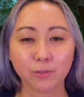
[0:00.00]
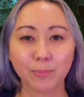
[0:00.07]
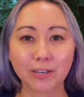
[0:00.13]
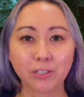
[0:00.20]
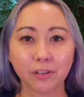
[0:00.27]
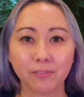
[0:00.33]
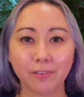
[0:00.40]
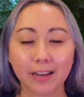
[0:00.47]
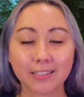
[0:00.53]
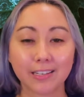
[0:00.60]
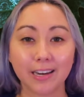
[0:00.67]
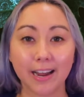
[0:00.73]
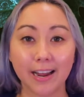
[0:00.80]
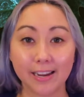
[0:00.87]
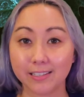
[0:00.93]
special effects
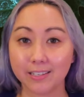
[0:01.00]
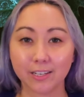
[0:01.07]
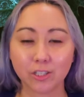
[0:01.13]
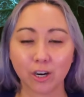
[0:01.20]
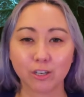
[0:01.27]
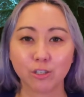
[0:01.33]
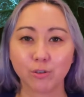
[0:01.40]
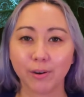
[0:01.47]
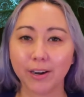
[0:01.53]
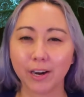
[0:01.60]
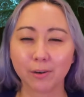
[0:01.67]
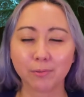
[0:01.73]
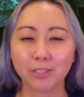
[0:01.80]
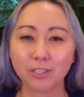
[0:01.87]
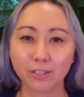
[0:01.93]
and antics are
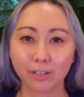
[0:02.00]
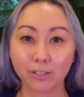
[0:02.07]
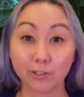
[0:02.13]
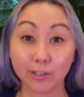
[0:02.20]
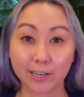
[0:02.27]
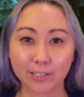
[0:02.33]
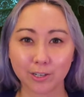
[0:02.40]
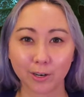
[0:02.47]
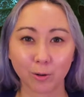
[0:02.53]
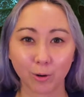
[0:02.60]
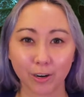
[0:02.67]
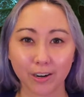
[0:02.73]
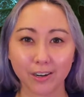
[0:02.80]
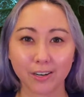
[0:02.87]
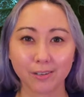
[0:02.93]
triggered when certain drinks are
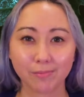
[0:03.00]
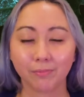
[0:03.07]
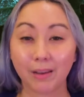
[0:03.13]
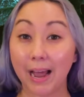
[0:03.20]
ordered.